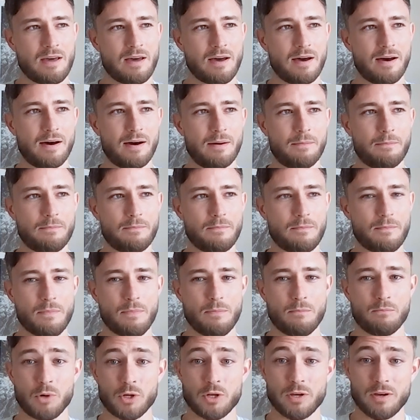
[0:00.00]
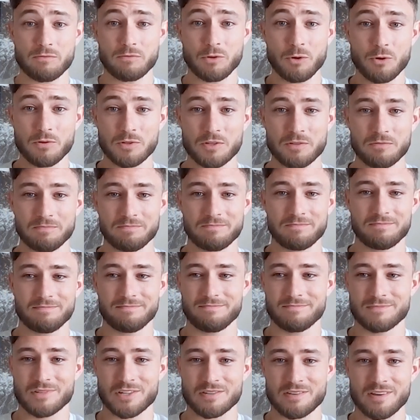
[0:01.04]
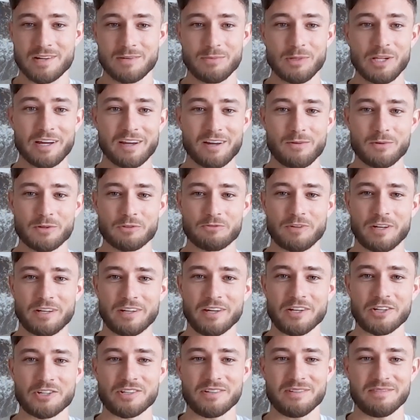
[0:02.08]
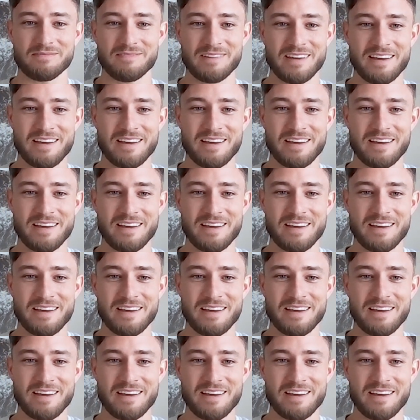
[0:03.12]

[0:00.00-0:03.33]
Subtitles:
But you have no sustainable economic foundation.